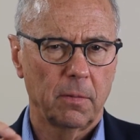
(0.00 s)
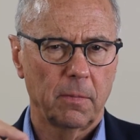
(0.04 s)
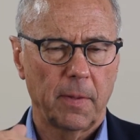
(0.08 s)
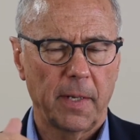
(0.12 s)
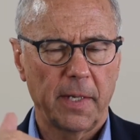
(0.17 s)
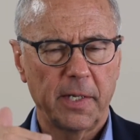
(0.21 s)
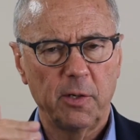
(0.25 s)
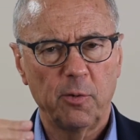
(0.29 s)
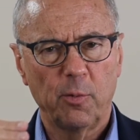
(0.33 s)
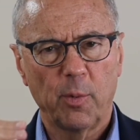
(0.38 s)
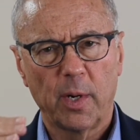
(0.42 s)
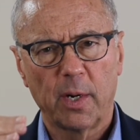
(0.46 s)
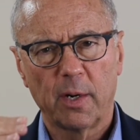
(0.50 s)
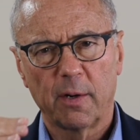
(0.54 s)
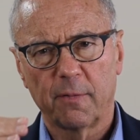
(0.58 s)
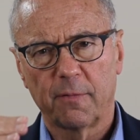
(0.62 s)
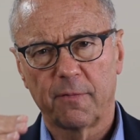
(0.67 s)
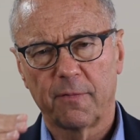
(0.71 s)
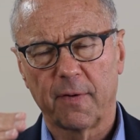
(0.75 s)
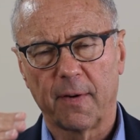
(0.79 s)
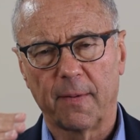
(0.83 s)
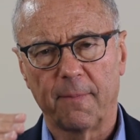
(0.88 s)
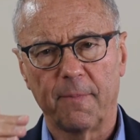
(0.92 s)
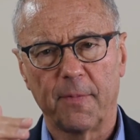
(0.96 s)
anywhere
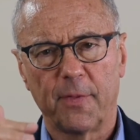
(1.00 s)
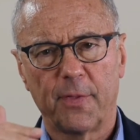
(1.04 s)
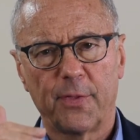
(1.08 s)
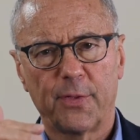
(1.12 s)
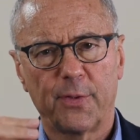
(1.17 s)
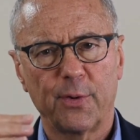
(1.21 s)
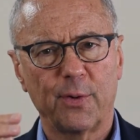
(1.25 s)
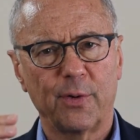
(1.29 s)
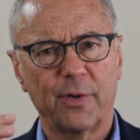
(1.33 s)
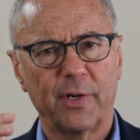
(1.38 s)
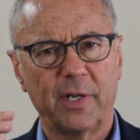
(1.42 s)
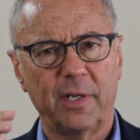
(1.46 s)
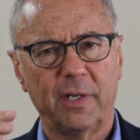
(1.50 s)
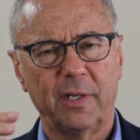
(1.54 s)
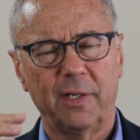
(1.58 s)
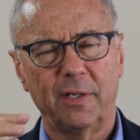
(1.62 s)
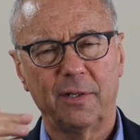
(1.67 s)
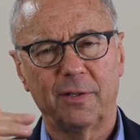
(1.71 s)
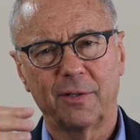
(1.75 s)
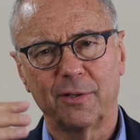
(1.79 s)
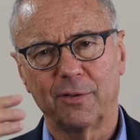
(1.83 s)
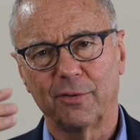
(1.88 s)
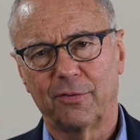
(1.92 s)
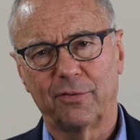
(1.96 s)
from 30
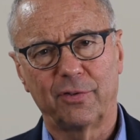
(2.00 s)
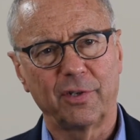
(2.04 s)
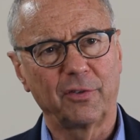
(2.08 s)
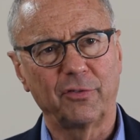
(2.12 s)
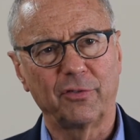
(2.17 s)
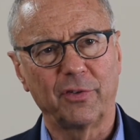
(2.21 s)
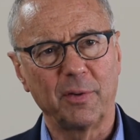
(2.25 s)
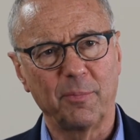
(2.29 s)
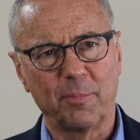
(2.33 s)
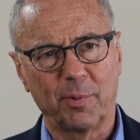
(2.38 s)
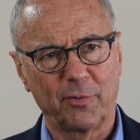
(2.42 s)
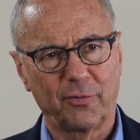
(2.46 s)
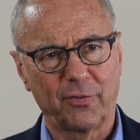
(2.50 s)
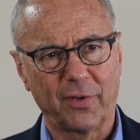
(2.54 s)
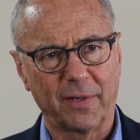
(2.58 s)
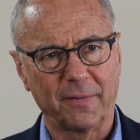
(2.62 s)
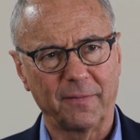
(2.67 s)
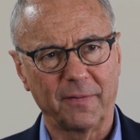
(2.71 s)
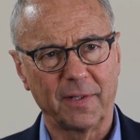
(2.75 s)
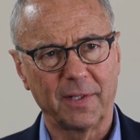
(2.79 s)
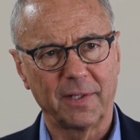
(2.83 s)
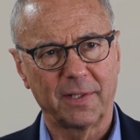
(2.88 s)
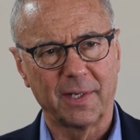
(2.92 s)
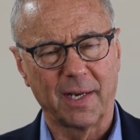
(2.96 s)
to 60%
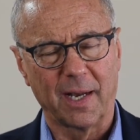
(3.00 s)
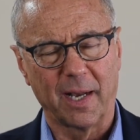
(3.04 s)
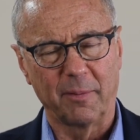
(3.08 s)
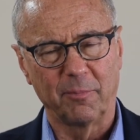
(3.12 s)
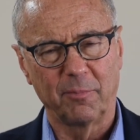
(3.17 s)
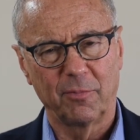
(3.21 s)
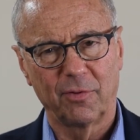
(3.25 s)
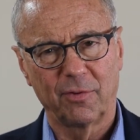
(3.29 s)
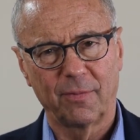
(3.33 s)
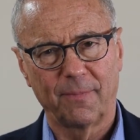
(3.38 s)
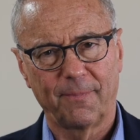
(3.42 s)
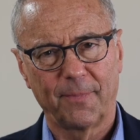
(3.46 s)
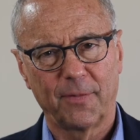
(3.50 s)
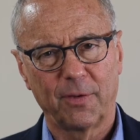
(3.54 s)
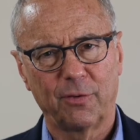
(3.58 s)
of the times.